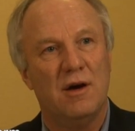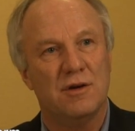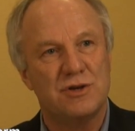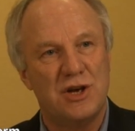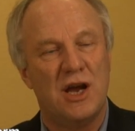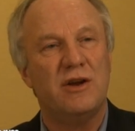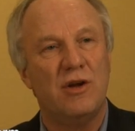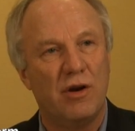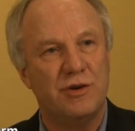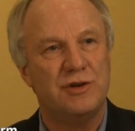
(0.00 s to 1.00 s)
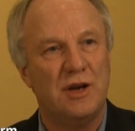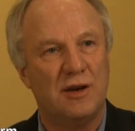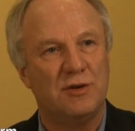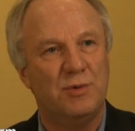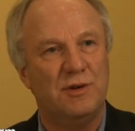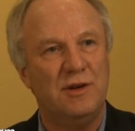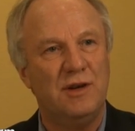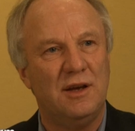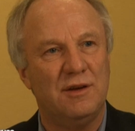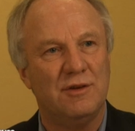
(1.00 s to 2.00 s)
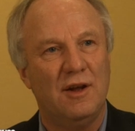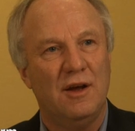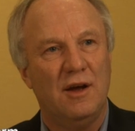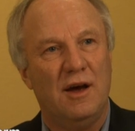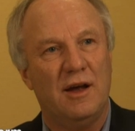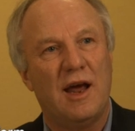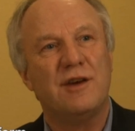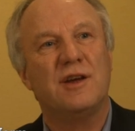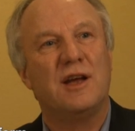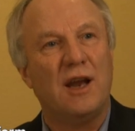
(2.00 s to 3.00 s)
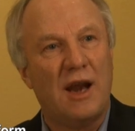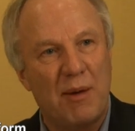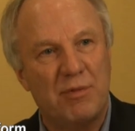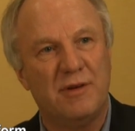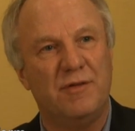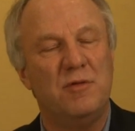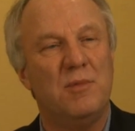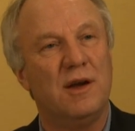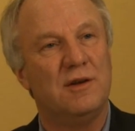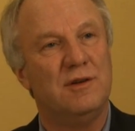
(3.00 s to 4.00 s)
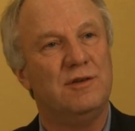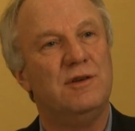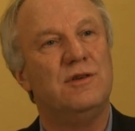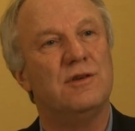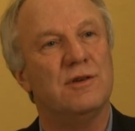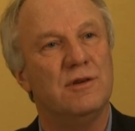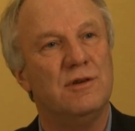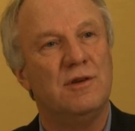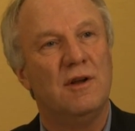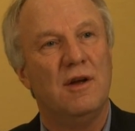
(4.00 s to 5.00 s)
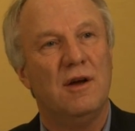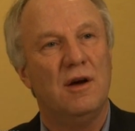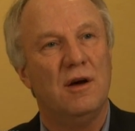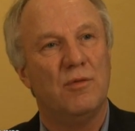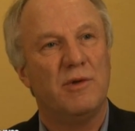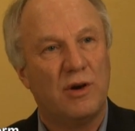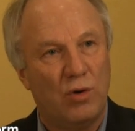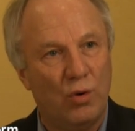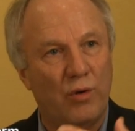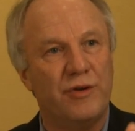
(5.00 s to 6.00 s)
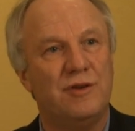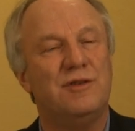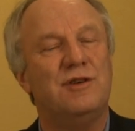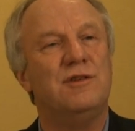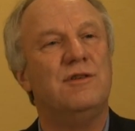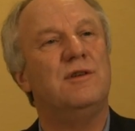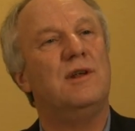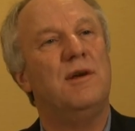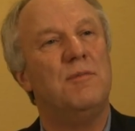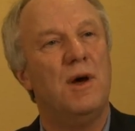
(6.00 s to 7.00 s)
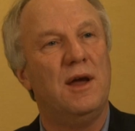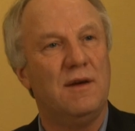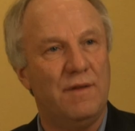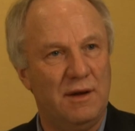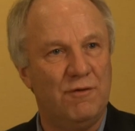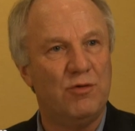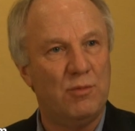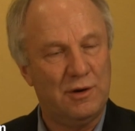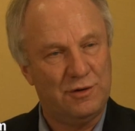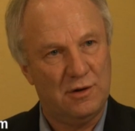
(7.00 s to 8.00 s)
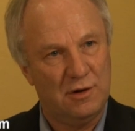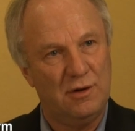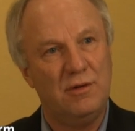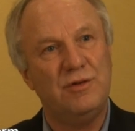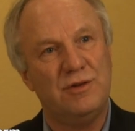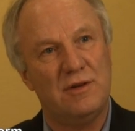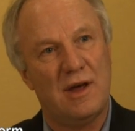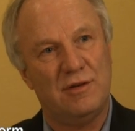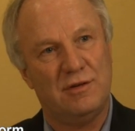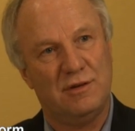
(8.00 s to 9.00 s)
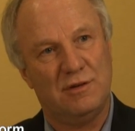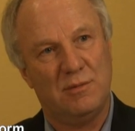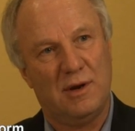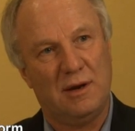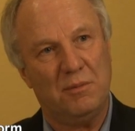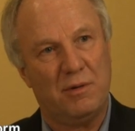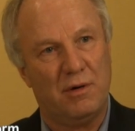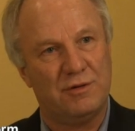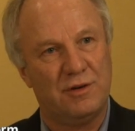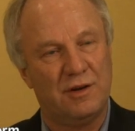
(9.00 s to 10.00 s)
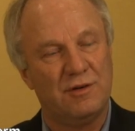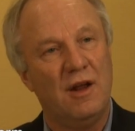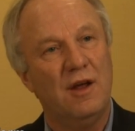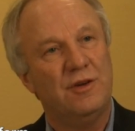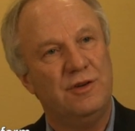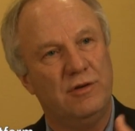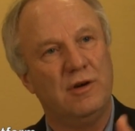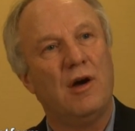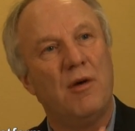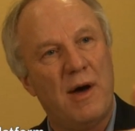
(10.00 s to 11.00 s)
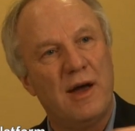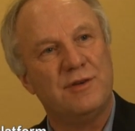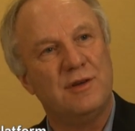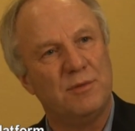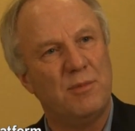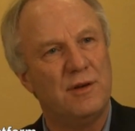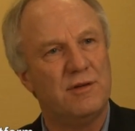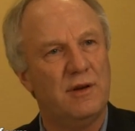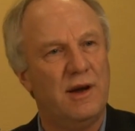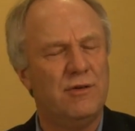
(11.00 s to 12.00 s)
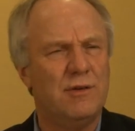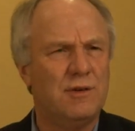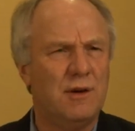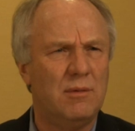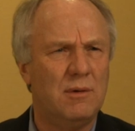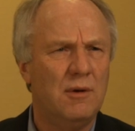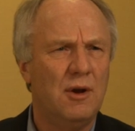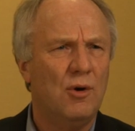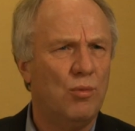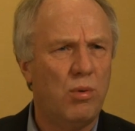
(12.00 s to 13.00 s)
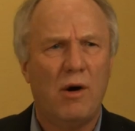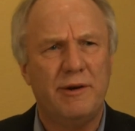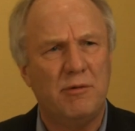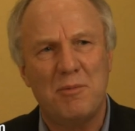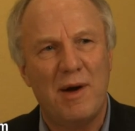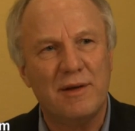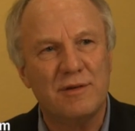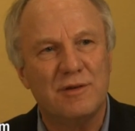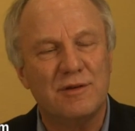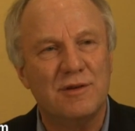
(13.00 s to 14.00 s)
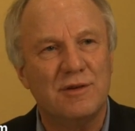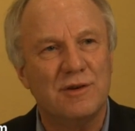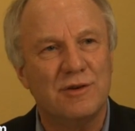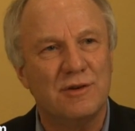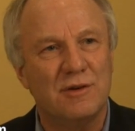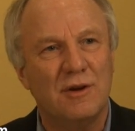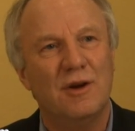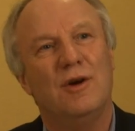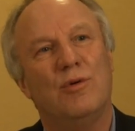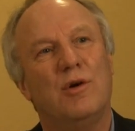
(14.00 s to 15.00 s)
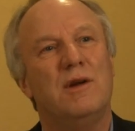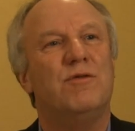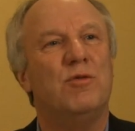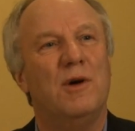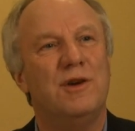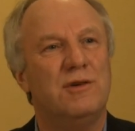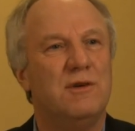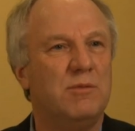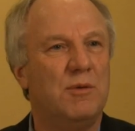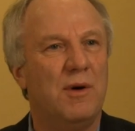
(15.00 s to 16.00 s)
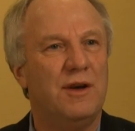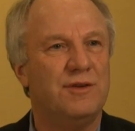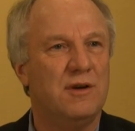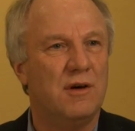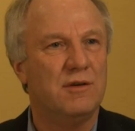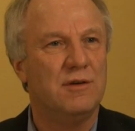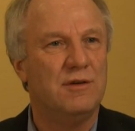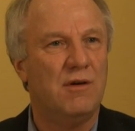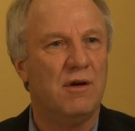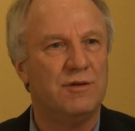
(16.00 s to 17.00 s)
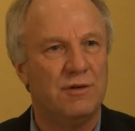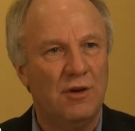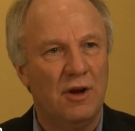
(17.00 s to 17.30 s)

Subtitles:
share knowledge and expertise, and actually collaboratively make decisions, record the decisions they make and the information they used in that decision-making process. So you could go back 6 months later and say, well, why did we make this decision? What information did we base it on? And so on. So